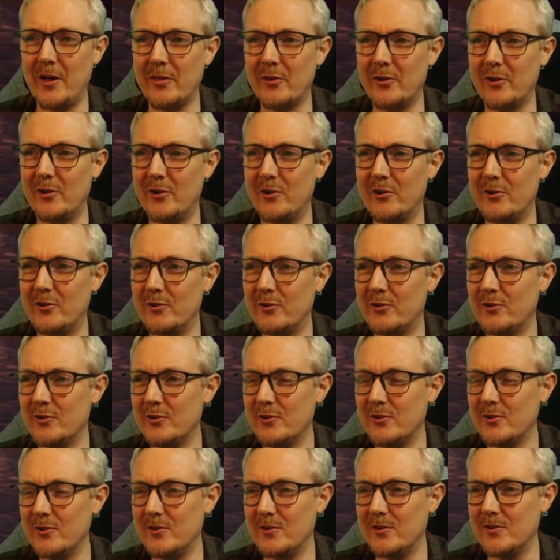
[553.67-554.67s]
other
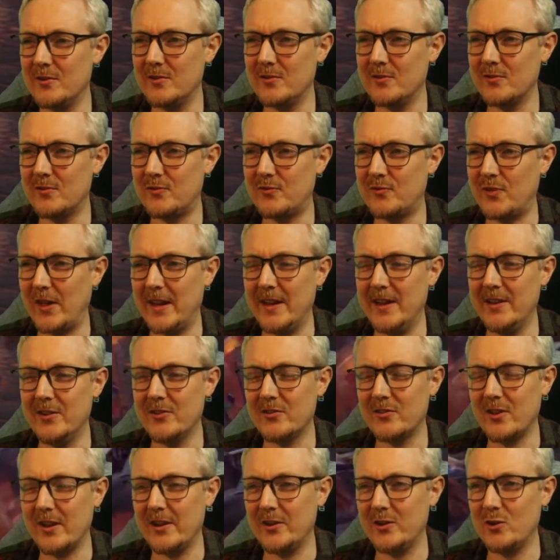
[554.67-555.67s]

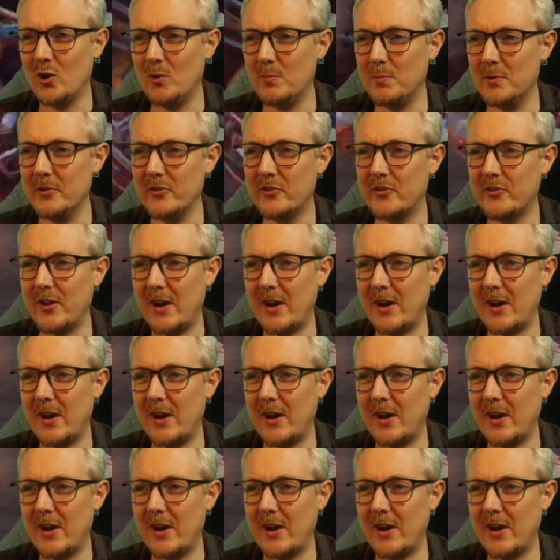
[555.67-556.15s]
things like Goblin